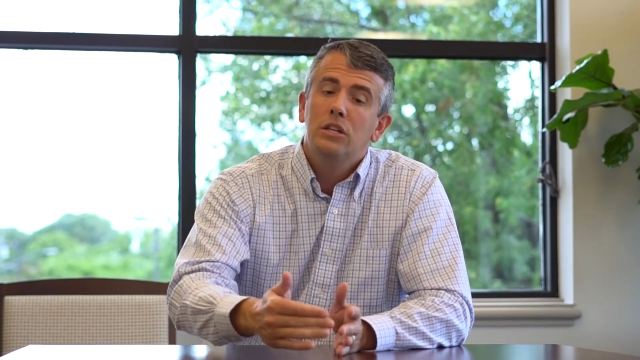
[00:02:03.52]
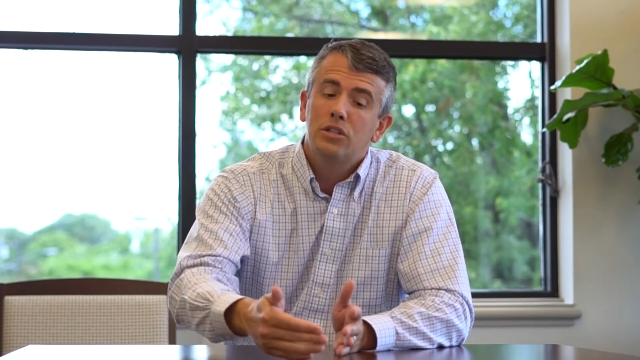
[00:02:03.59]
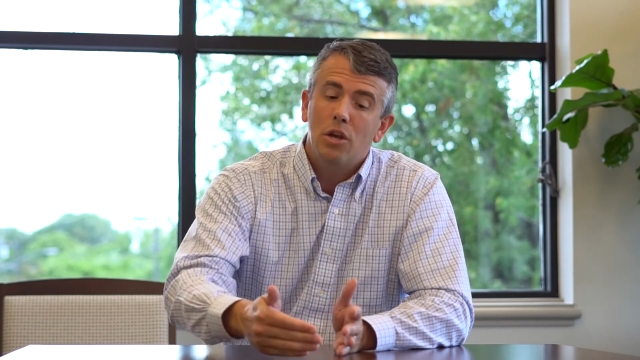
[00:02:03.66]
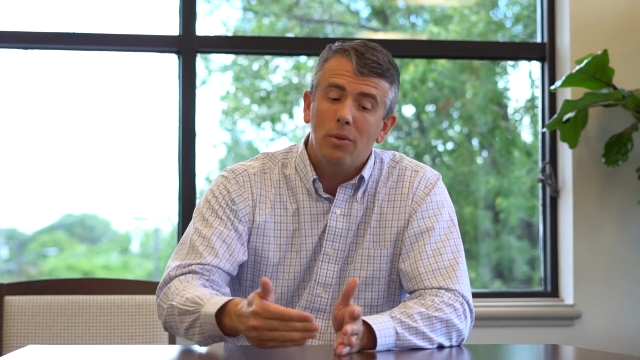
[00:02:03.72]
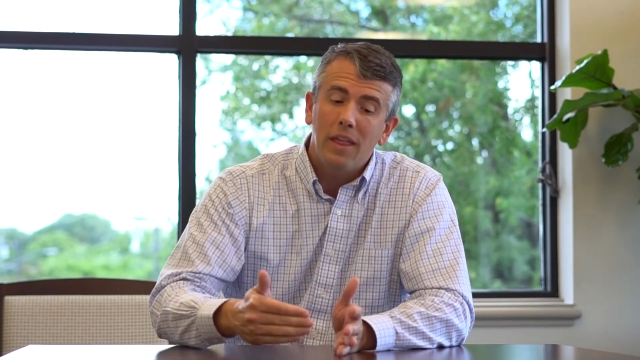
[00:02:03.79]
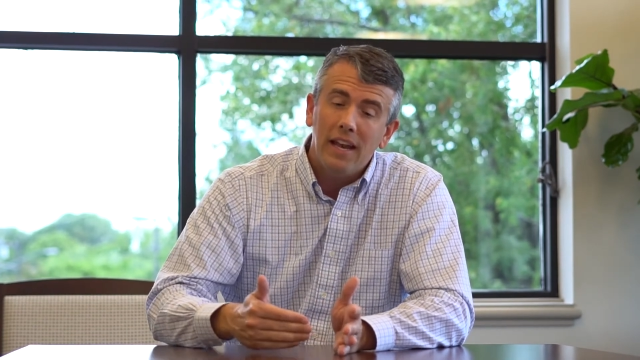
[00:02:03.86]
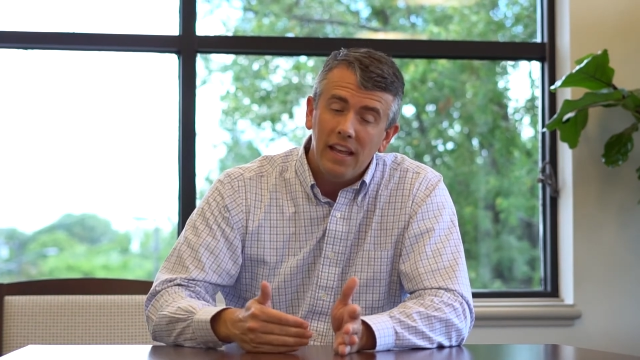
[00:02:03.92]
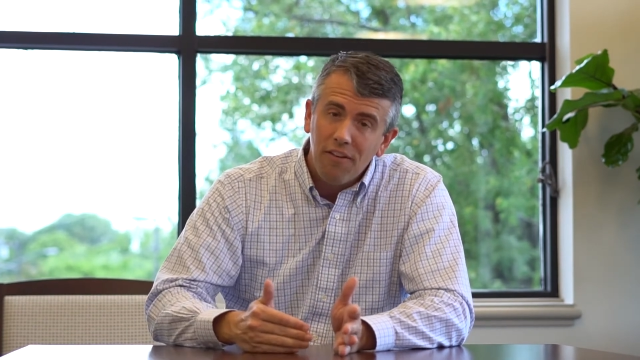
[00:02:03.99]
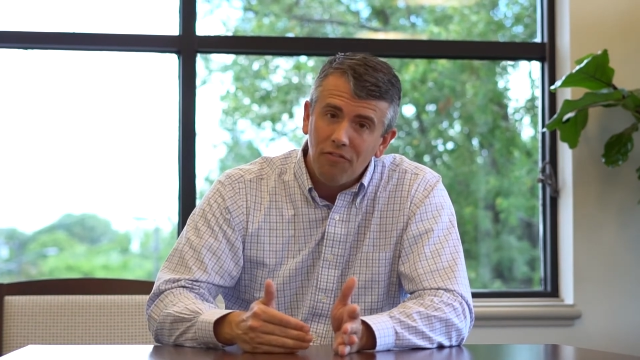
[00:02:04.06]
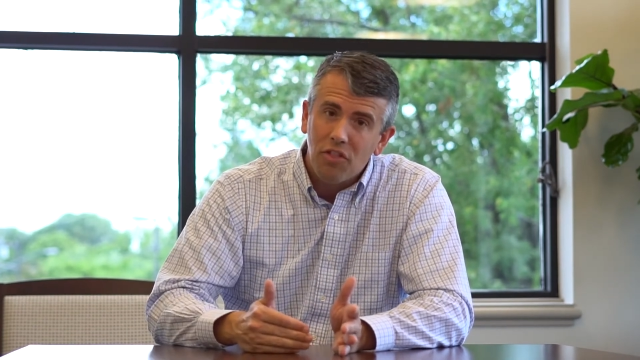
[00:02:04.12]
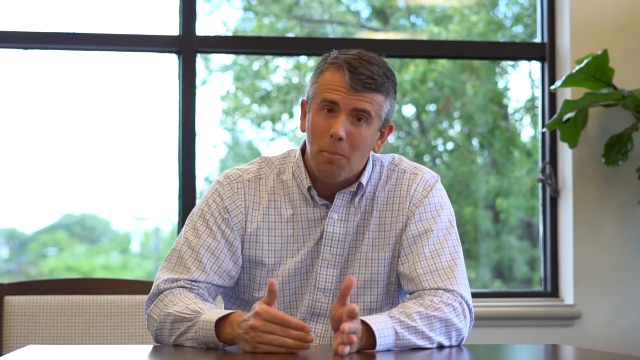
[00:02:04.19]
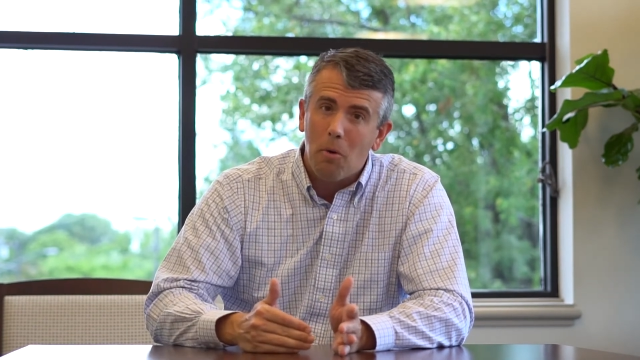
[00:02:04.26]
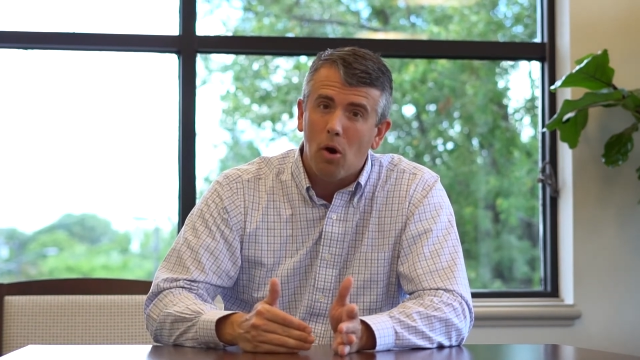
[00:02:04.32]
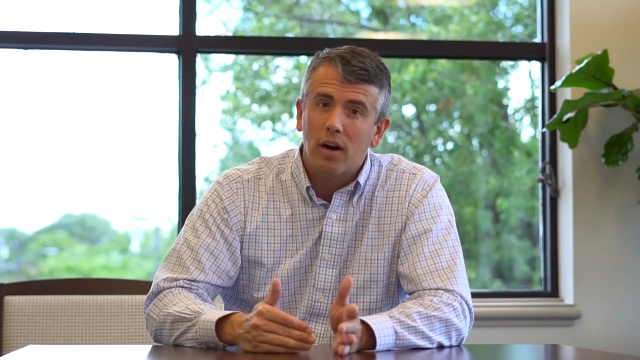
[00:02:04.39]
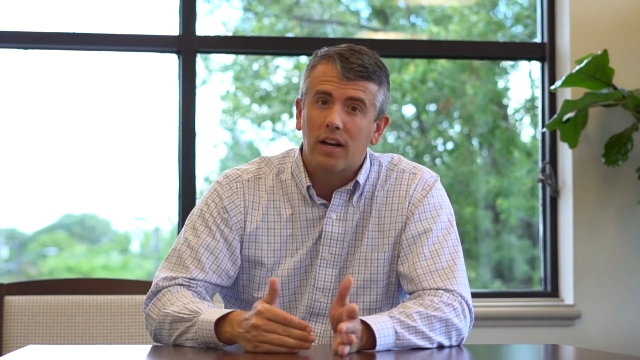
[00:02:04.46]
so that if the
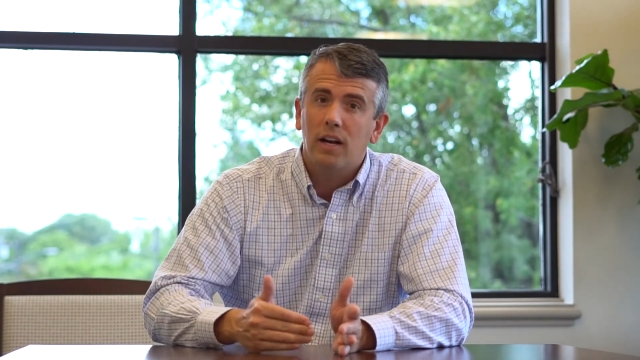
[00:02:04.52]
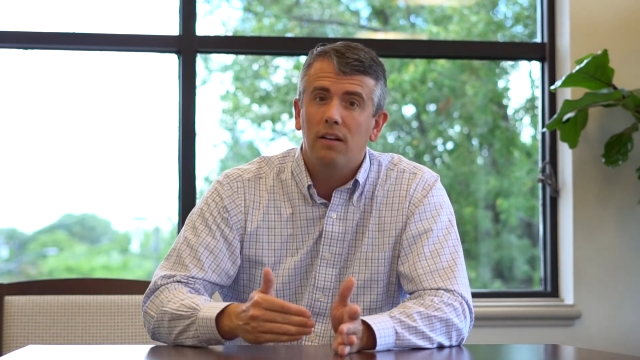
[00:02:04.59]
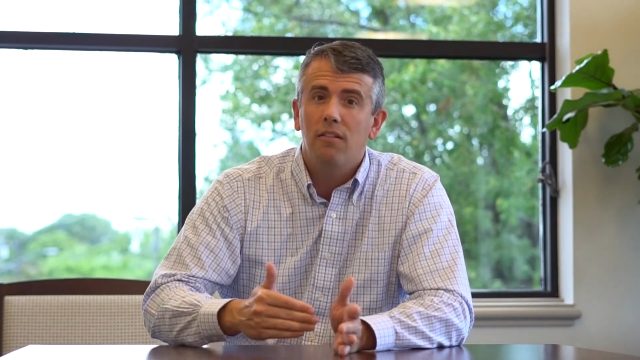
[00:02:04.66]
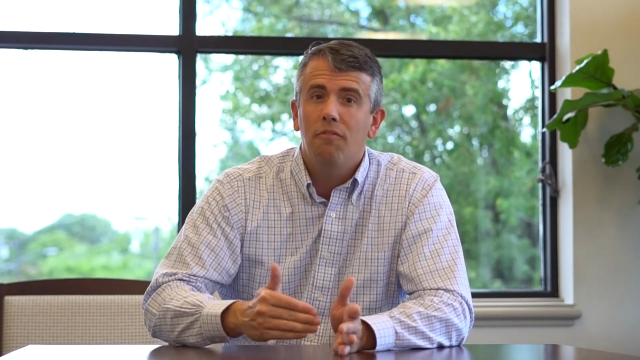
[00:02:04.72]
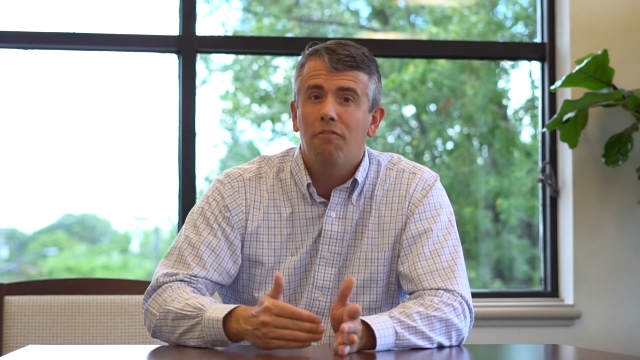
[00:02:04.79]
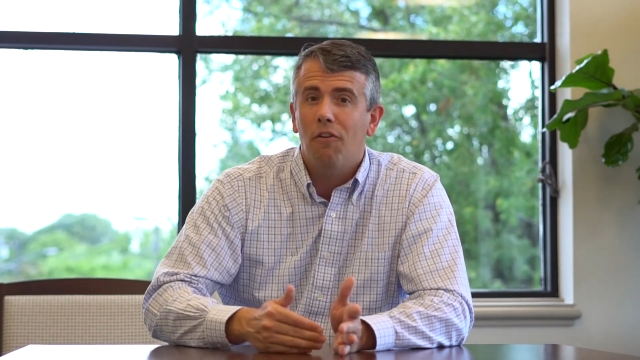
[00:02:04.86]
market